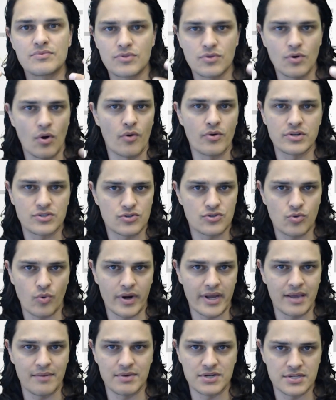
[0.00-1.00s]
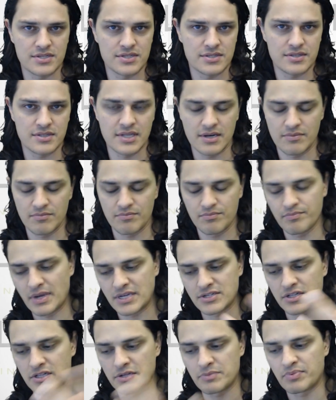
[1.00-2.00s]
throwing 20 images that
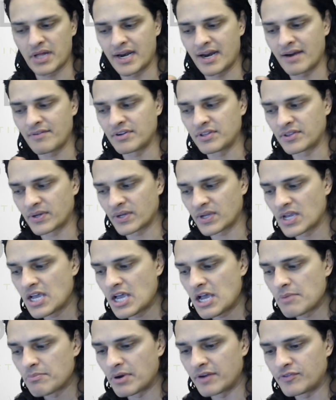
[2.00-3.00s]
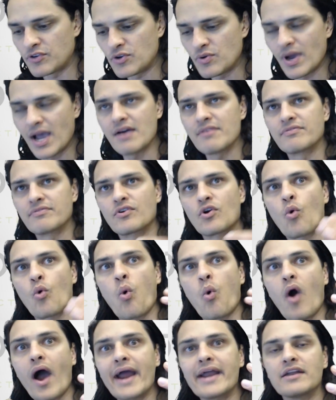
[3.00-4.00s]
basically apply to everything. But if you have
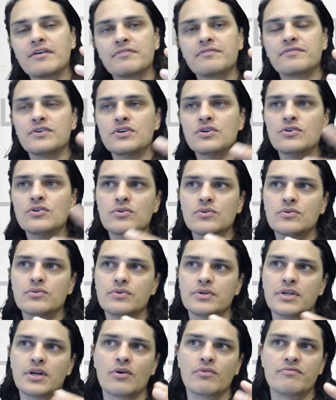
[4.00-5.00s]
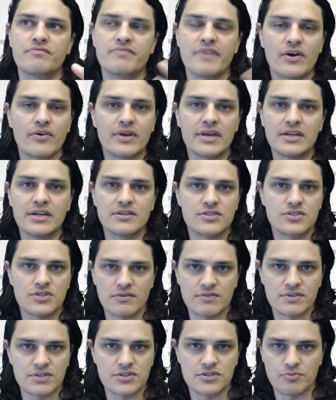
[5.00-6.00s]
quite a few, you know, varied
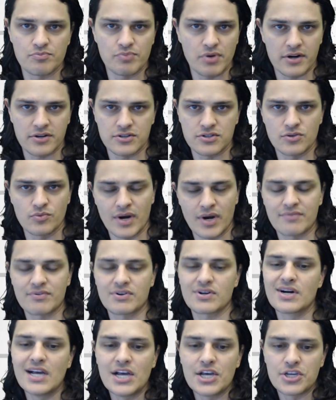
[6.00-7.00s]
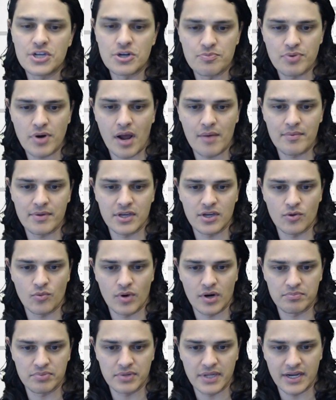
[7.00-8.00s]
services or products or whatever, you're probably going to
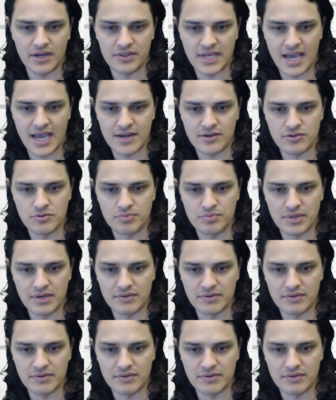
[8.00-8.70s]
want to play on the ad group